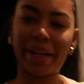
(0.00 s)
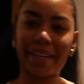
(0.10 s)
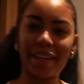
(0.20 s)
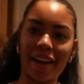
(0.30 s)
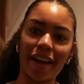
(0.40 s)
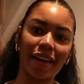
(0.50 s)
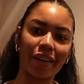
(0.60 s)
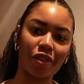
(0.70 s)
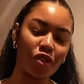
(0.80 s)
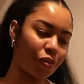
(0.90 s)
muddy.
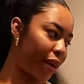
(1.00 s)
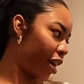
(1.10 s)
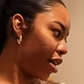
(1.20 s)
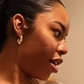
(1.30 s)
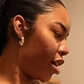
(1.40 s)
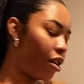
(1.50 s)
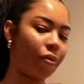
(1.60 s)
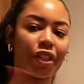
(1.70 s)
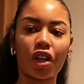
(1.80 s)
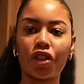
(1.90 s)
Crew's muddy.
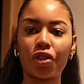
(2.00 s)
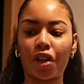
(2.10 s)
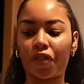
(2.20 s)
We took our shoes off.